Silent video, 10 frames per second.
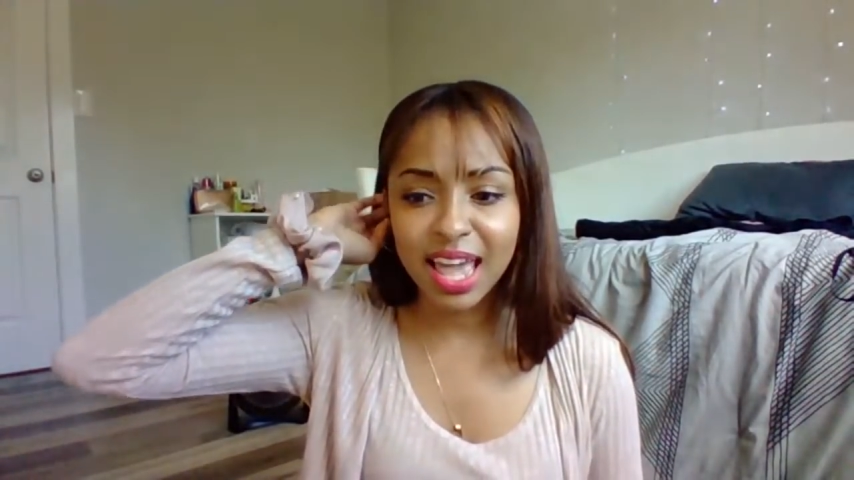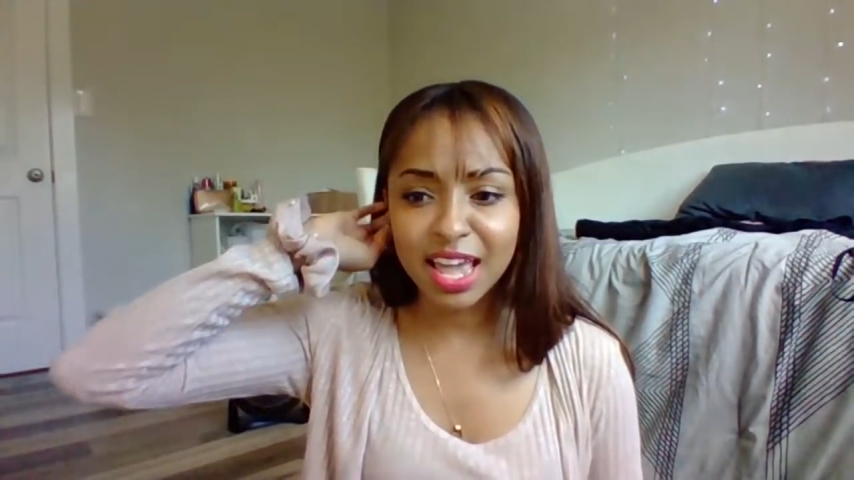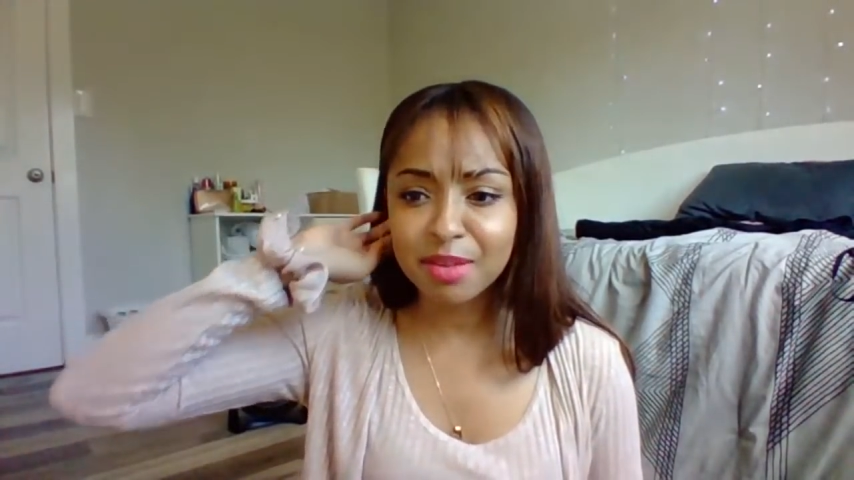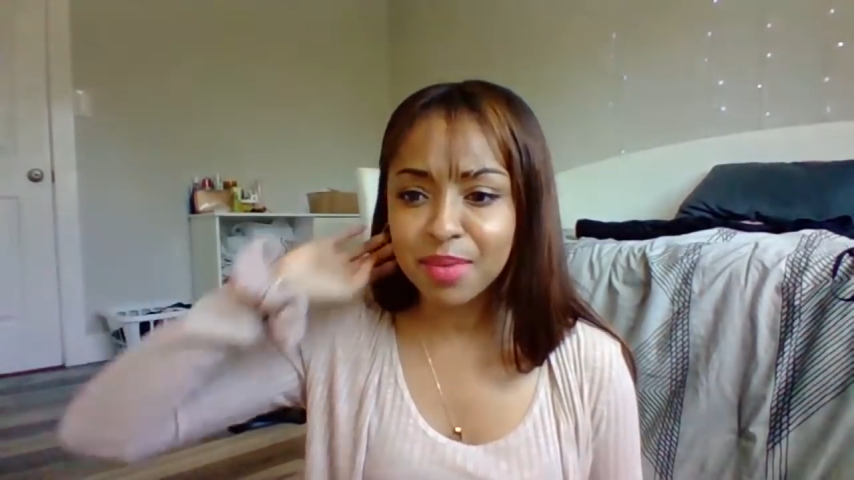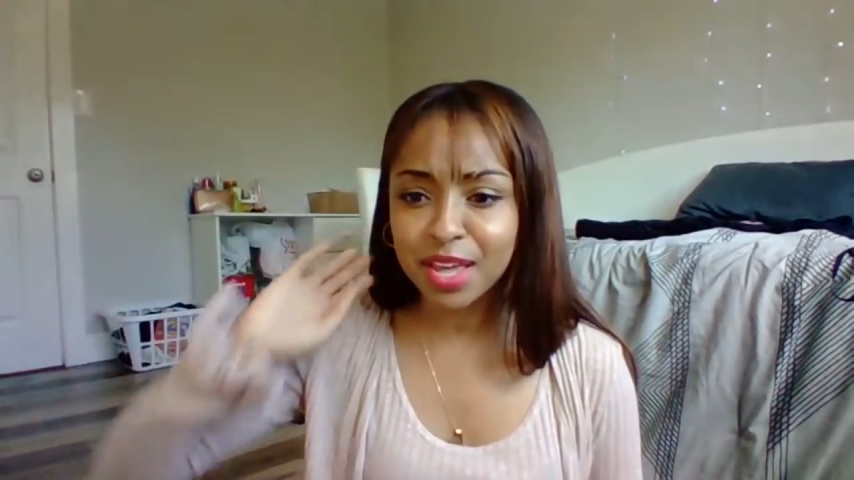
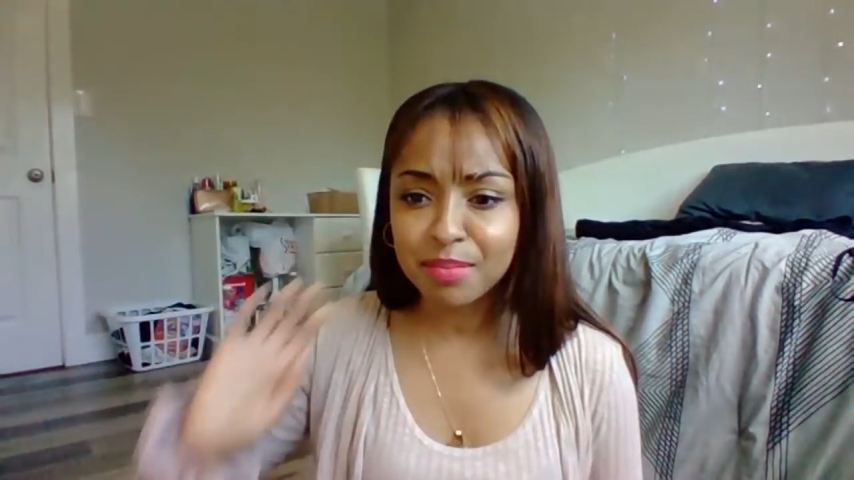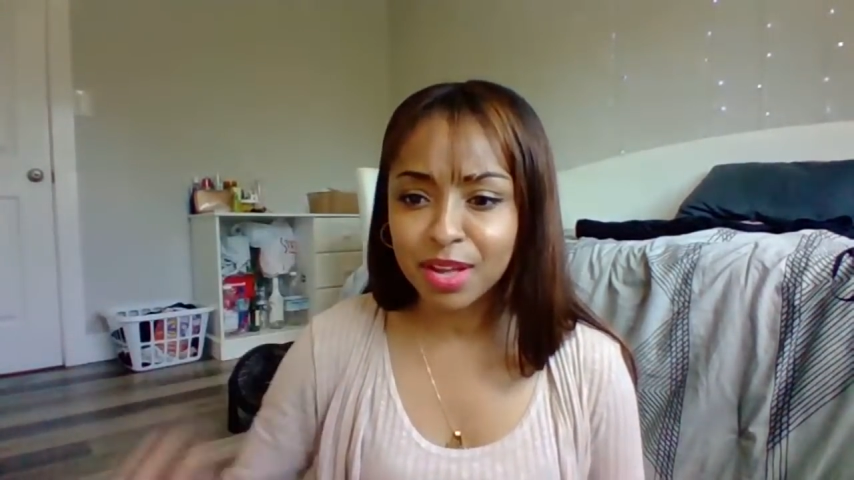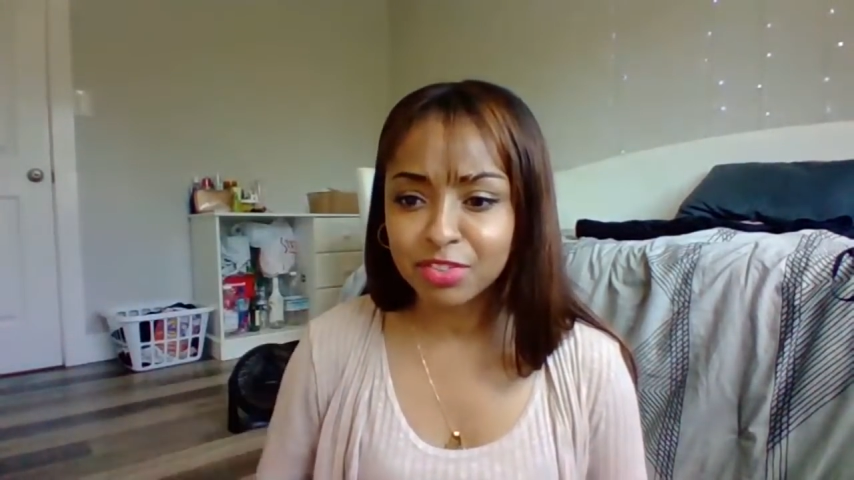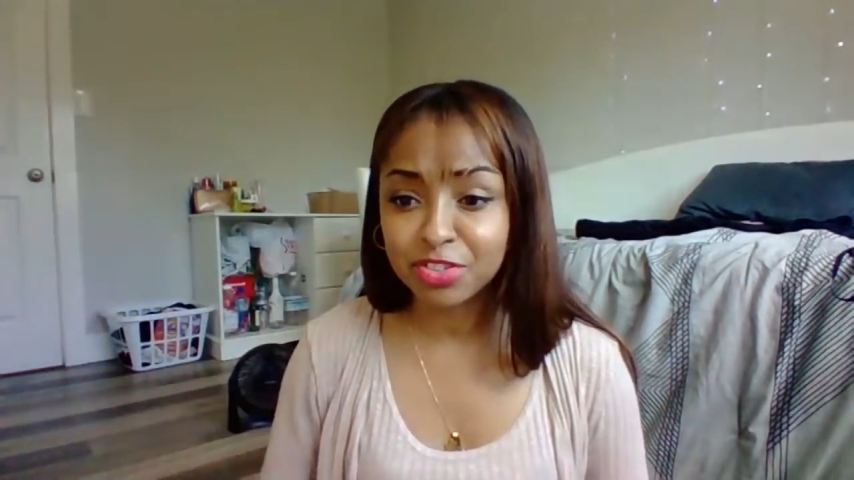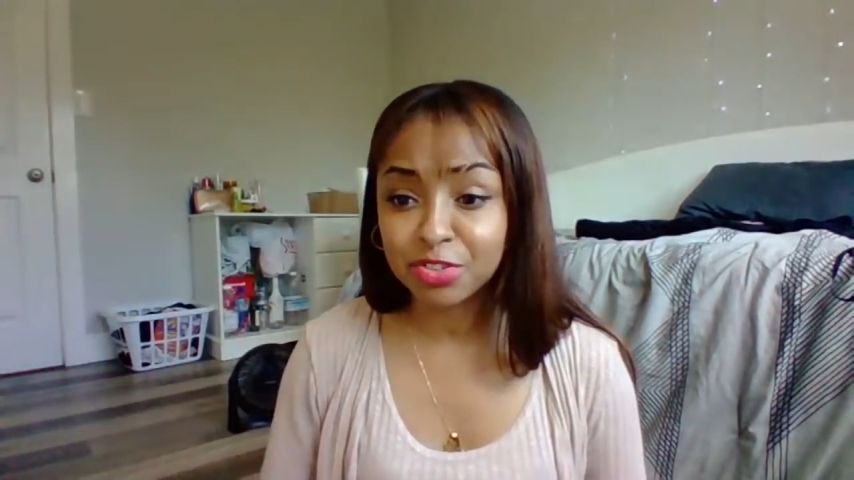anime
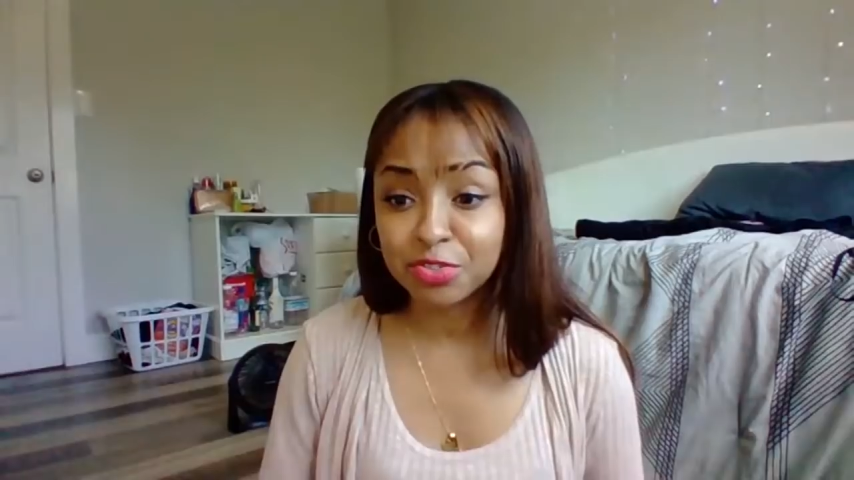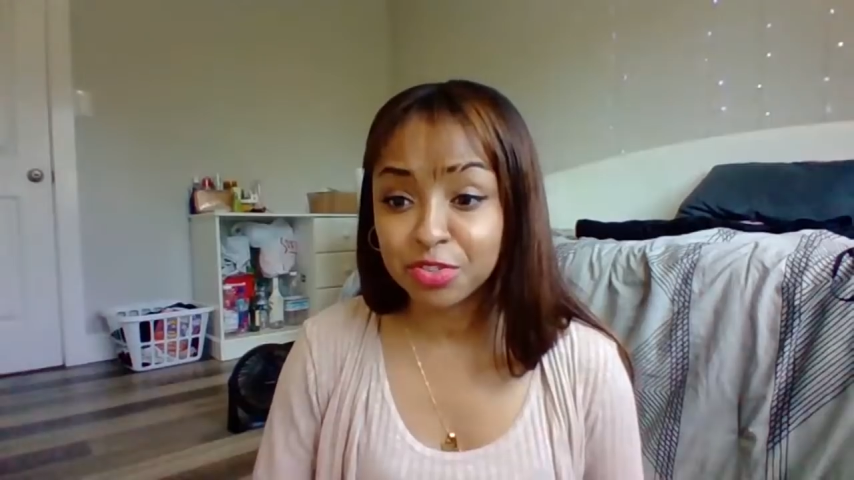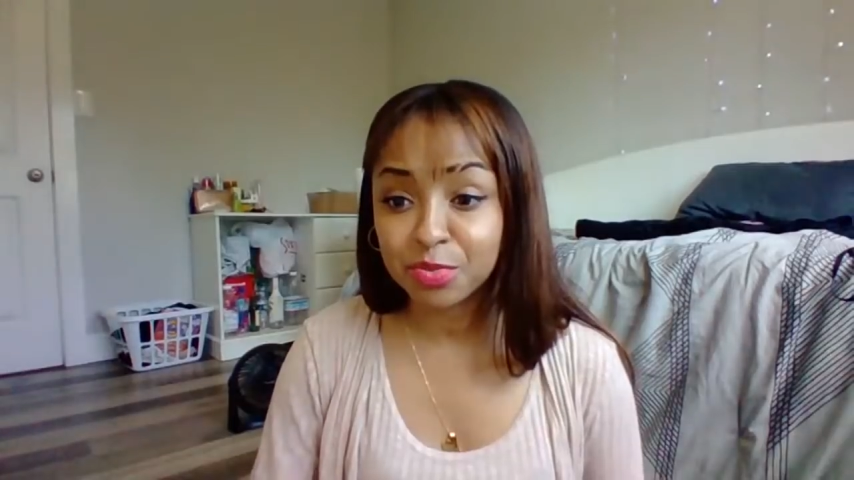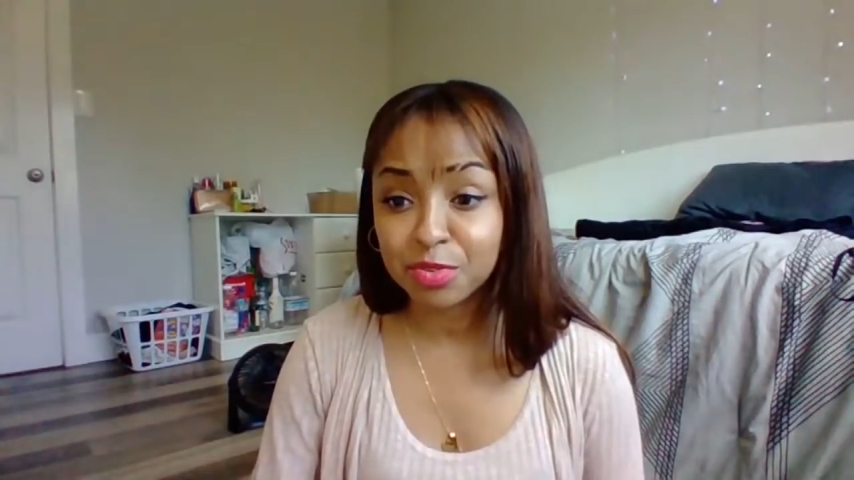about children